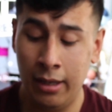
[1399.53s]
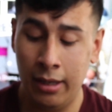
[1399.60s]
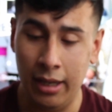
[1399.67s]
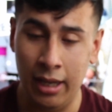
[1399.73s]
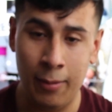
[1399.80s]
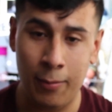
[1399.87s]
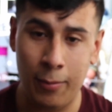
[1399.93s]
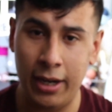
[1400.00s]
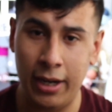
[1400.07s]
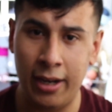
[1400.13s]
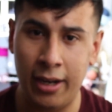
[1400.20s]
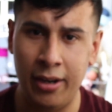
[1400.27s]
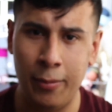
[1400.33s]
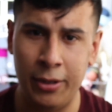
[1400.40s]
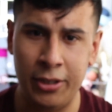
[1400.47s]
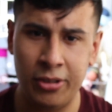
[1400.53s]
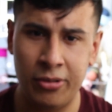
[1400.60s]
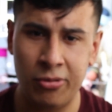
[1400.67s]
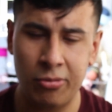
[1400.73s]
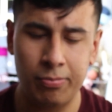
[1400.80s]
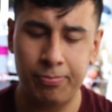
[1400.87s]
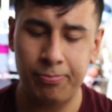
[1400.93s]
in reality, we
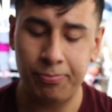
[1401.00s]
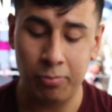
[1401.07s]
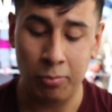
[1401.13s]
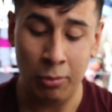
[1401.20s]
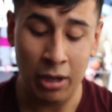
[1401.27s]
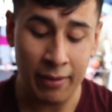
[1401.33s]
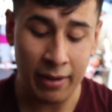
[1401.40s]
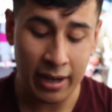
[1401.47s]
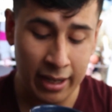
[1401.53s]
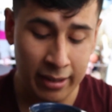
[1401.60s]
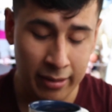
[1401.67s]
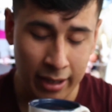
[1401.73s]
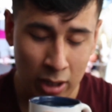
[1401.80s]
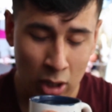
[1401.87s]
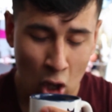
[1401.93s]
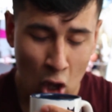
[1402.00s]
never got that.